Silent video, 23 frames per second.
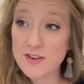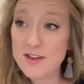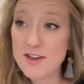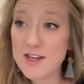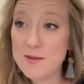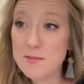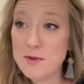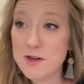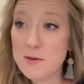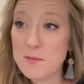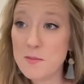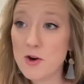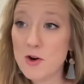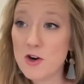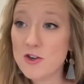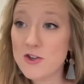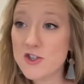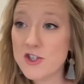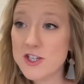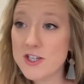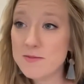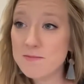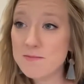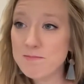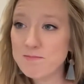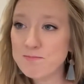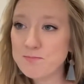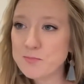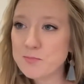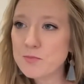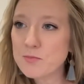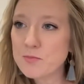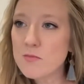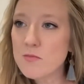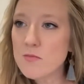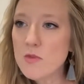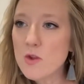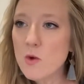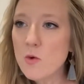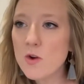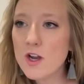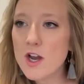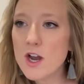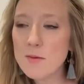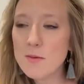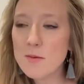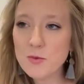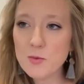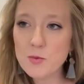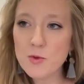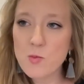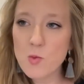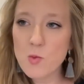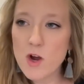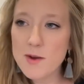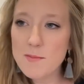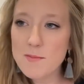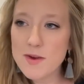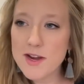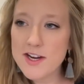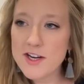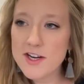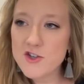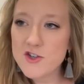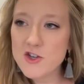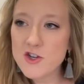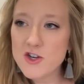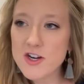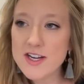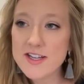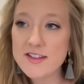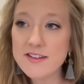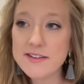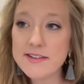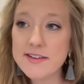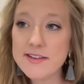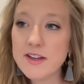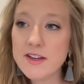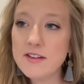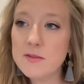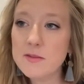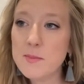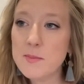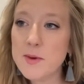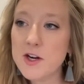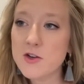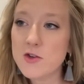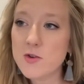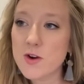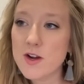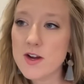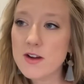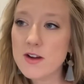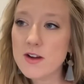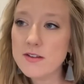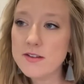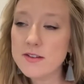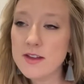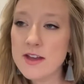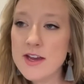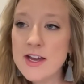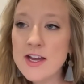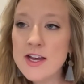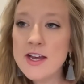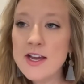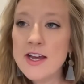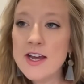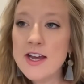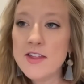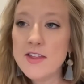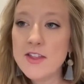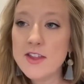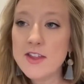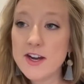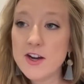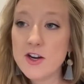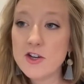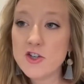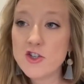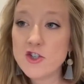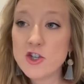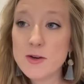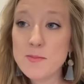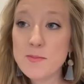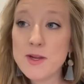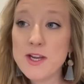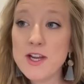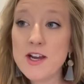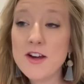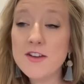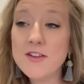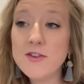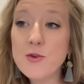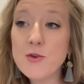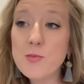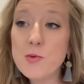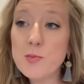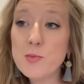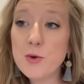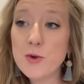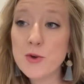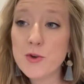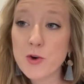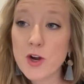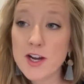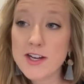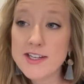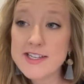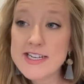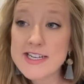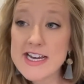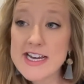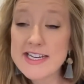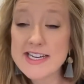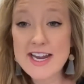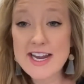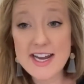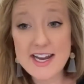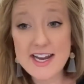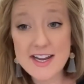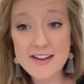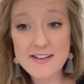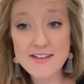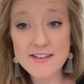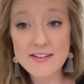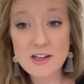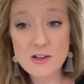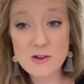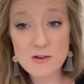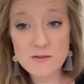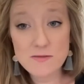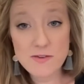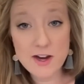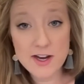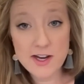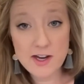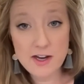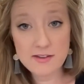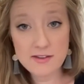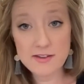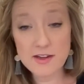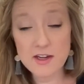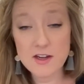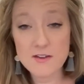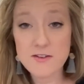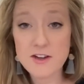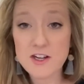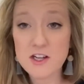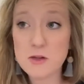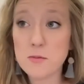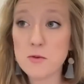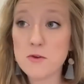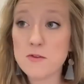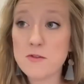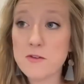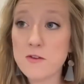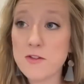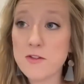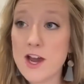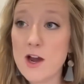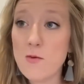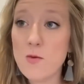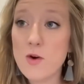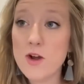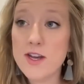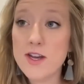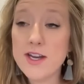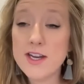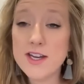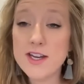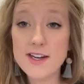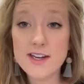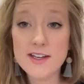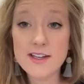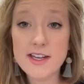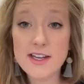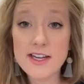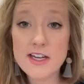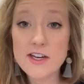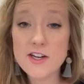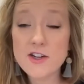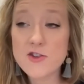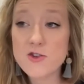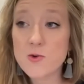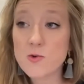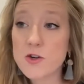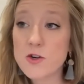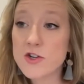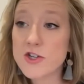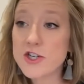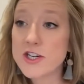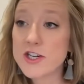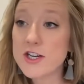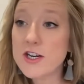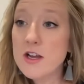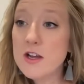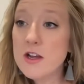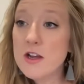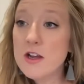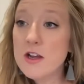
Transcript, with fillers: EBITDA margin. Comes with one manager and six spare trucks. There should be assumable truck debt and seller financing available for that one in Atlanta, Georgia.